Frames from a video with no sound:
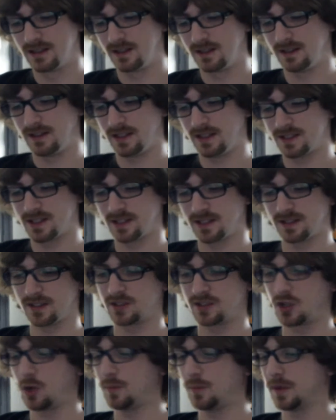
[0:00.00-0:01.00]
get this
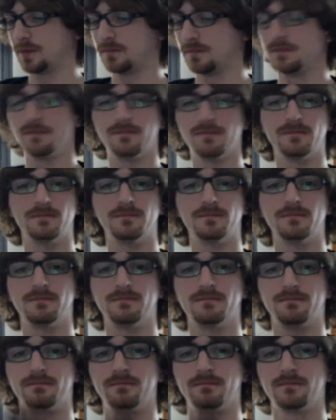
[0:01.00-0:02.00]
open.
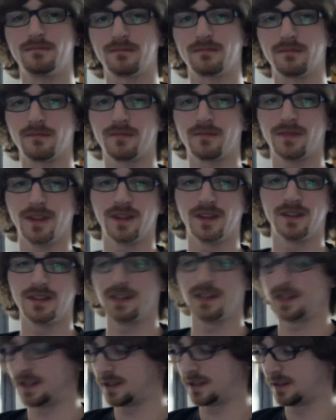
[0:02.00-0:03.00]
And
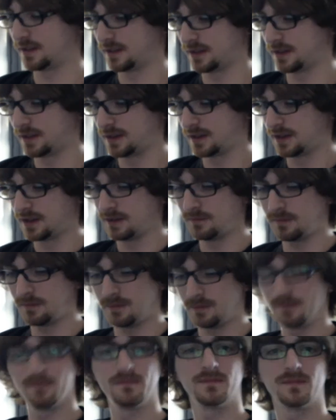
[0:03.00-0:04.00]

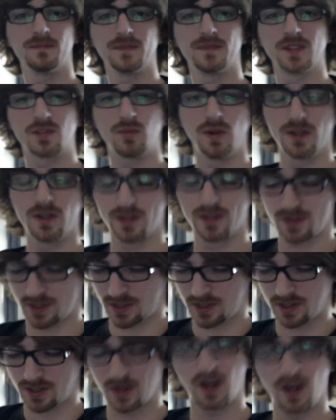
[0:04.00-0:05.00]
this one
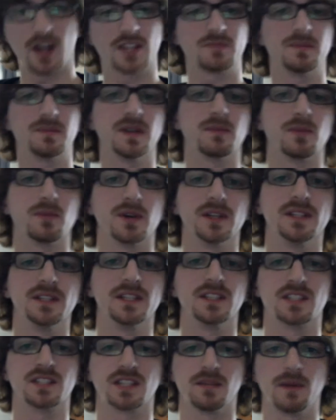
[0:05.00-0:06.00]
cost me a pretty
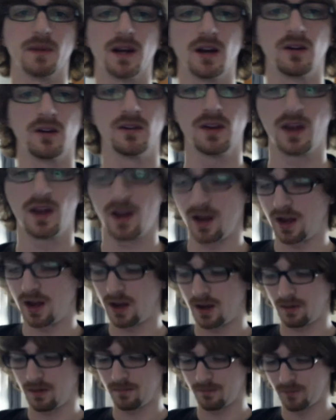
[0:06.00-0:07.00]
decent amount,
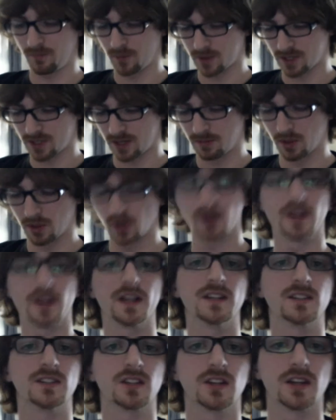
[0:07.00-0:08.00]
which I'm learning is
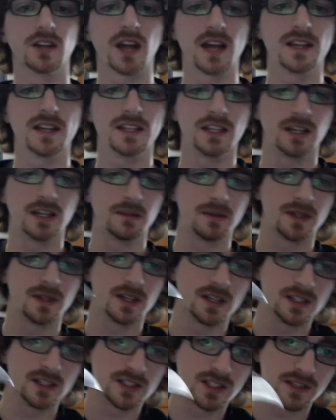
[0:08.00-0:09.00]
a good idea
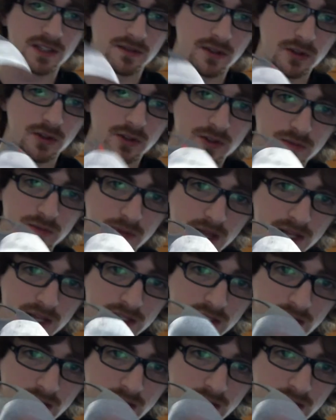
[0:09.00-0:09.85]
because if you spend next